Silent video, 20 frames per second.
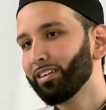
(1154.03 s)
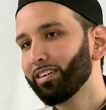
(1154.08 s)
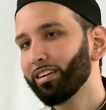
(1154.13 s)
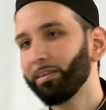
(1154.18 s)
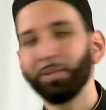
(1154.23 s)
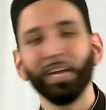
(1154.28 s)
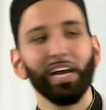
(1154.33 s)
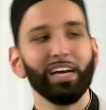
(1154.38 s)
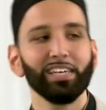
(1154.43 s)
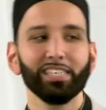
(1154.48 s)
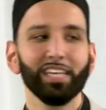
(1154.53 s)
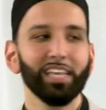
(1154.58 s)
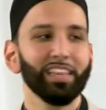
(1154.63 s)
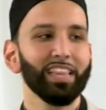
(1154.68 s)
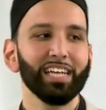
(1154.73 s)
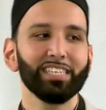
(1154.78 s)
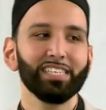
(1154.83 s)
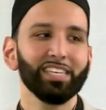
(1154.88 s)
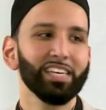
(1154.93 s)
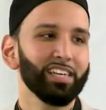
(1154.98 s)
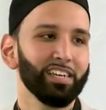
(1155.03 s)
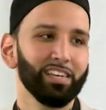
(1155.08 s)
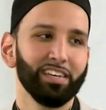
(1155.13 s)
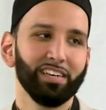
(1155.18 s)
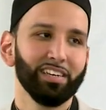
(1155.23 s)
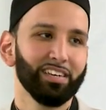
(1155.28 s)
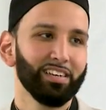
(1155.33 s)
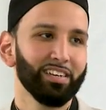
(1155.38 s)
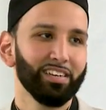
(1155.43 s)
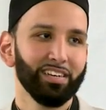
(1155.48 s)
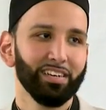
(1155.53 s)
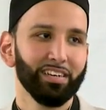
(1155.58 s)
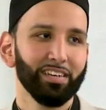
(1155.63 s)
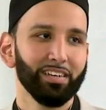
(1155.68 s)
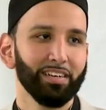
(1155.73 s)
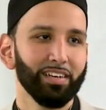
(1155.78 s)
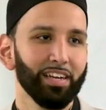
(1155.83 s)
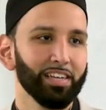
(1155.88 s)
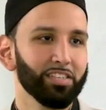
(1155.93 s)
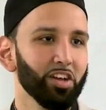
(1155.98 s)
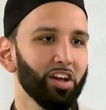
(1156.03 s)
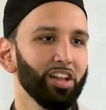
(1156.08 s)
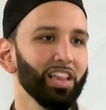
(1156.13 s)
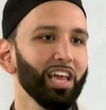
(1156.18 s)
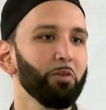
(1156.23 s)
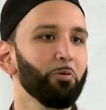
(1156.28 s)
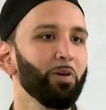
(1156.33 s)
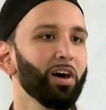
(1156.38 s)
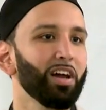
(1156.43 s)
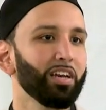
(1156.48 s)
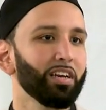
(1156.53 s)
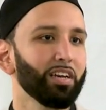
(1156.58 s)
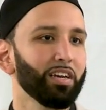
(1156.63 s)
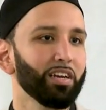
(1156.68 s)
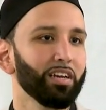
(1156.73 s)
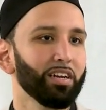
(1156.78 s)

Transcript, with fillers: Rabi'ah said, That's it. That's all I want.